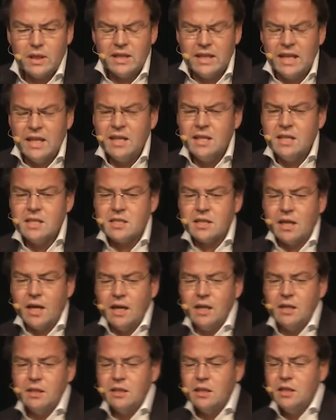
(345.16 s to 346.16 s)
Then the
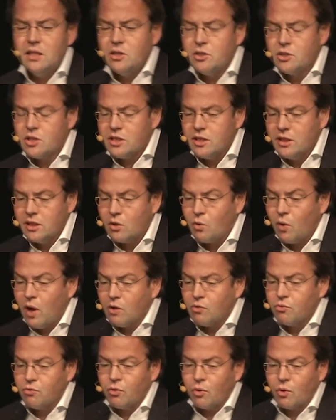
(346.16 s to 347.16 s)
design, here you see the
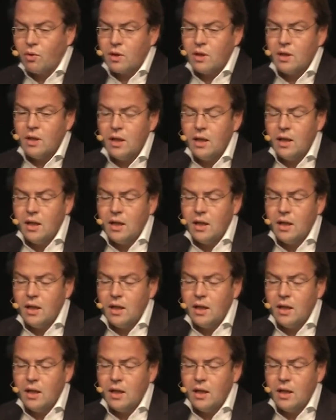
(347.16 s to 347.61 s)
ground floor.